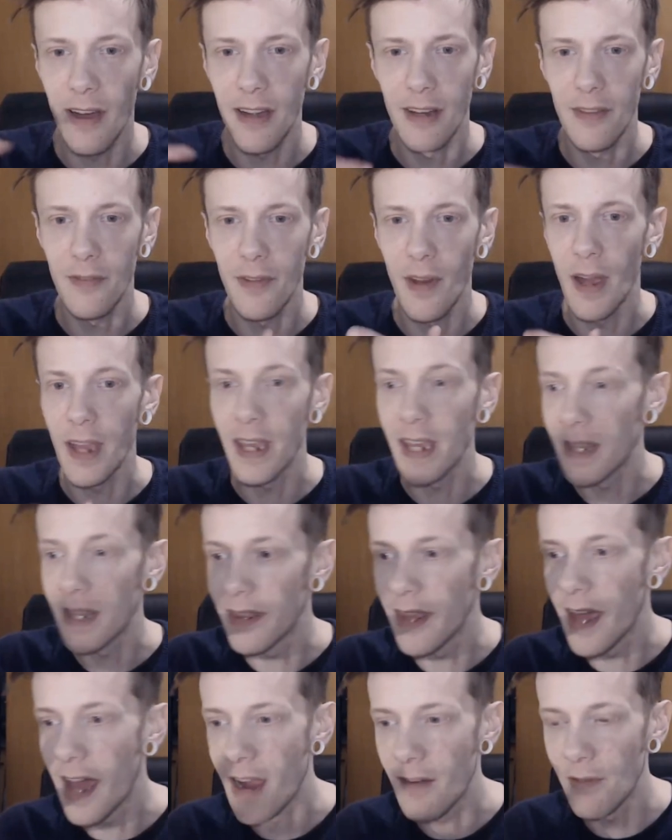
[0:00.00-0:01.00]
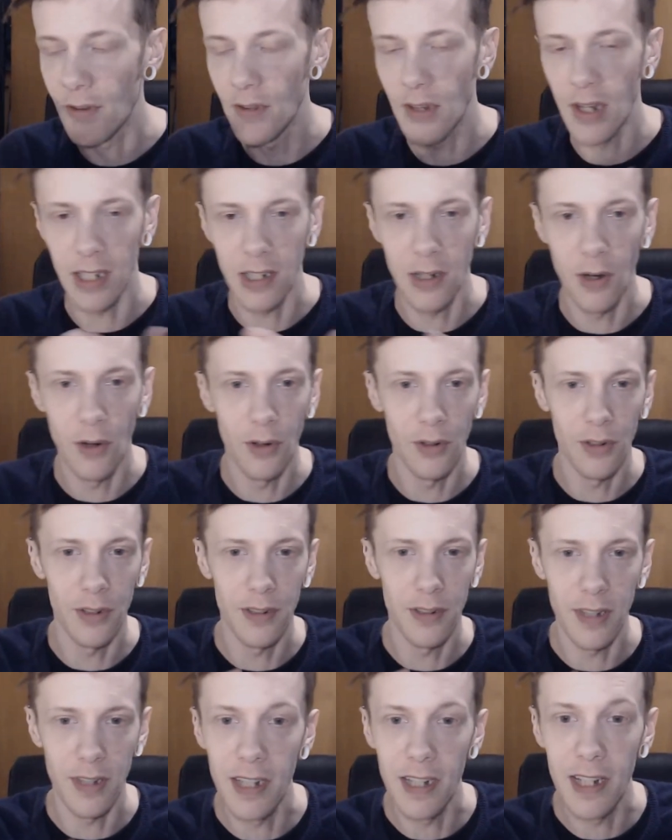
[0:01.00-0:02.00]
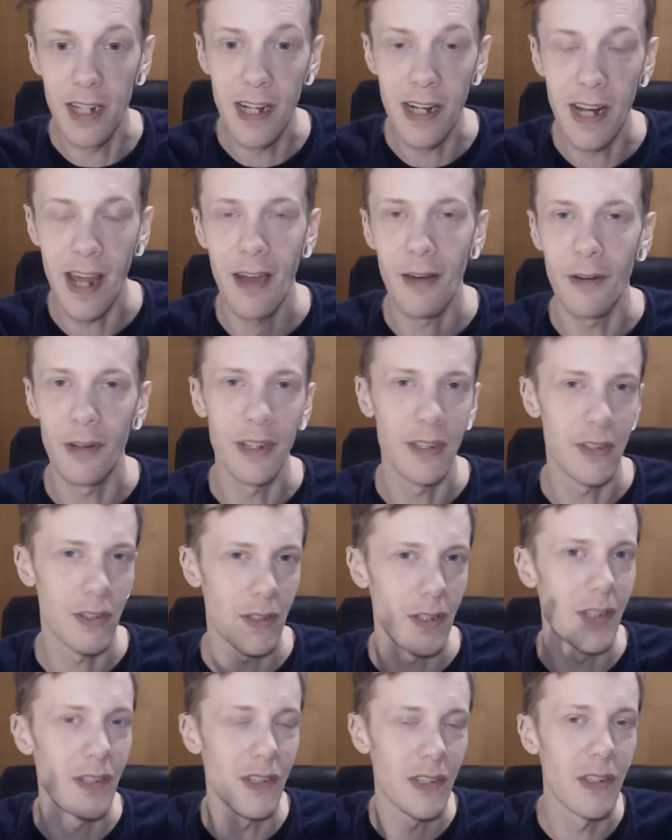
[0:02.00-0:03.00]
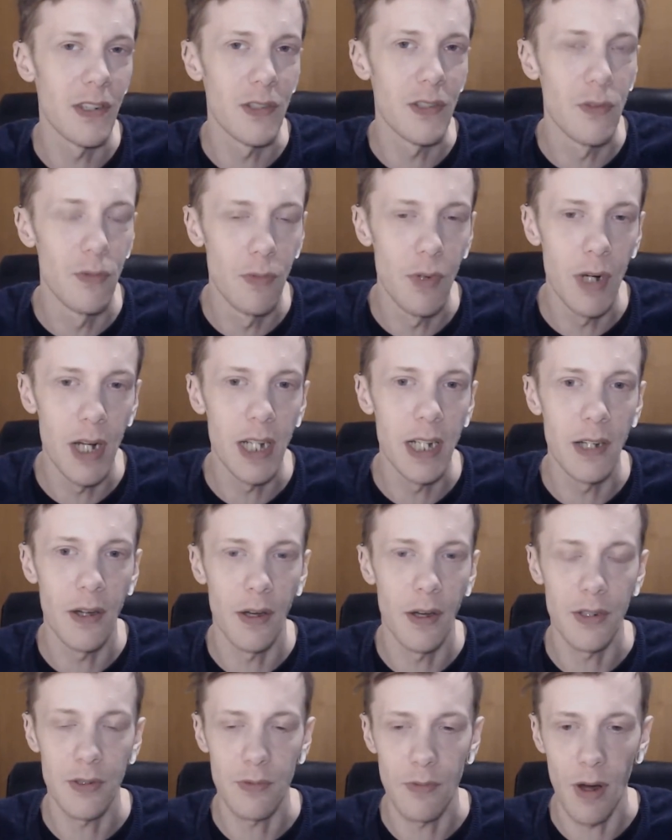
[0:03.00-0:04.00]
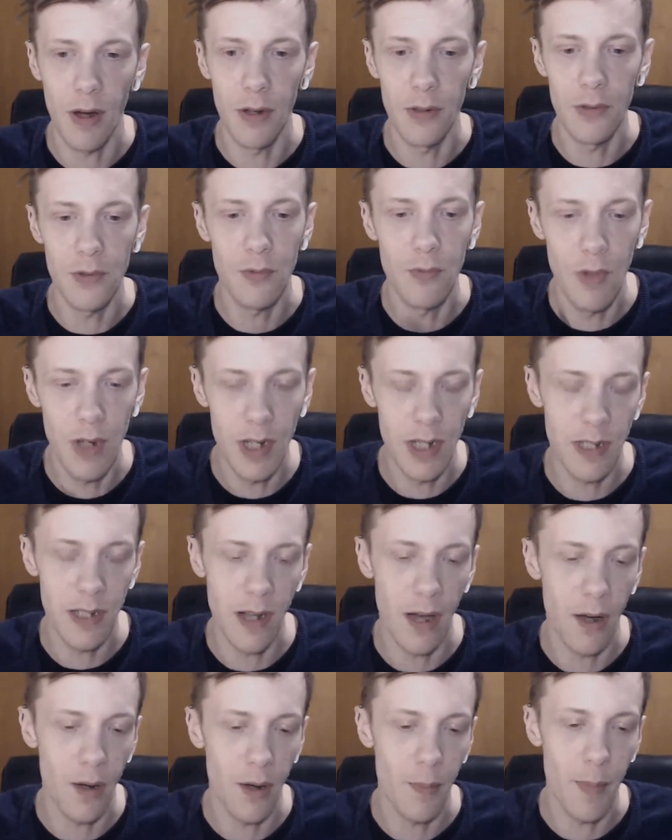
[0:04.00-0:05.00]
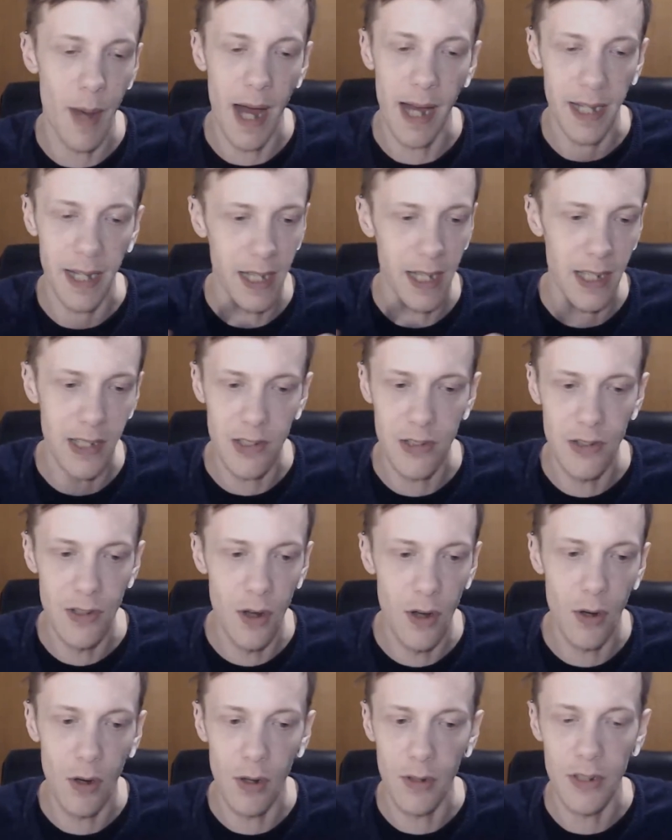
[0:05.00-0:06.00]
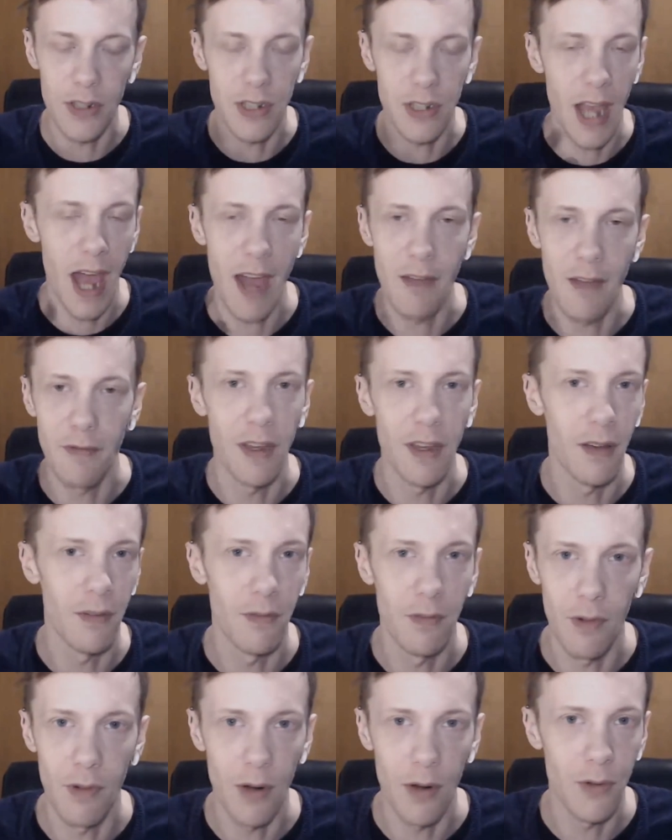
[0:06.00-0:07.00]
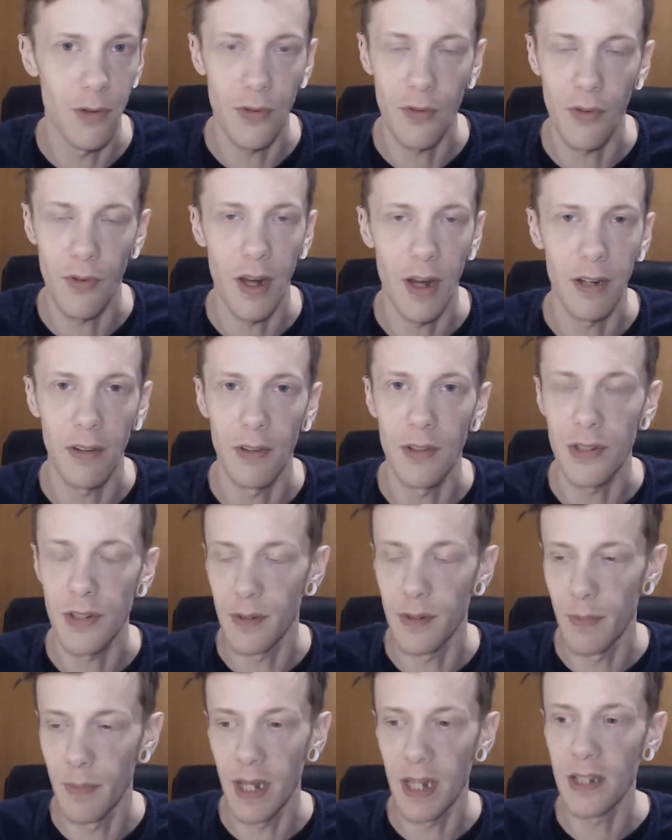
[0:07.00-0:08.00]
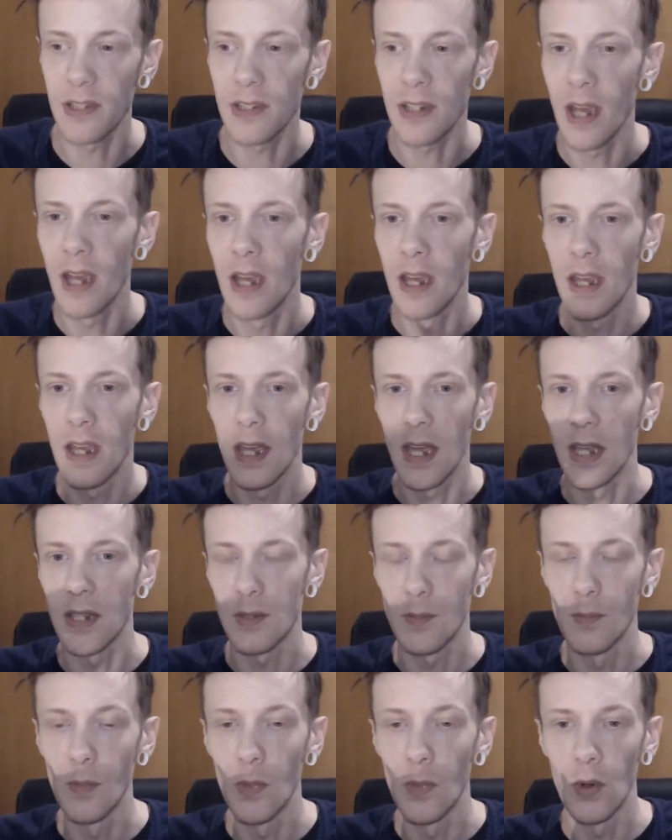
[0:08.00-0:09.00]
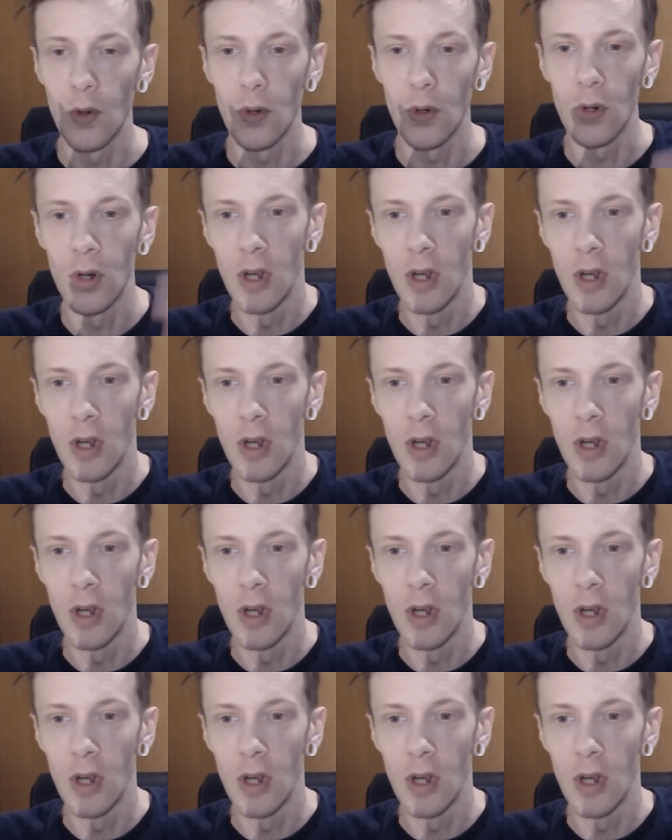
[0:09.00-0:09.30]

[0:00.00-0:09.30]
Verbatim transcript: of like there and then gone and, and in and out. It's, it's, it's really nice rose, really dialed back. It's not this heavier rose fragrance. To me, it's, it's more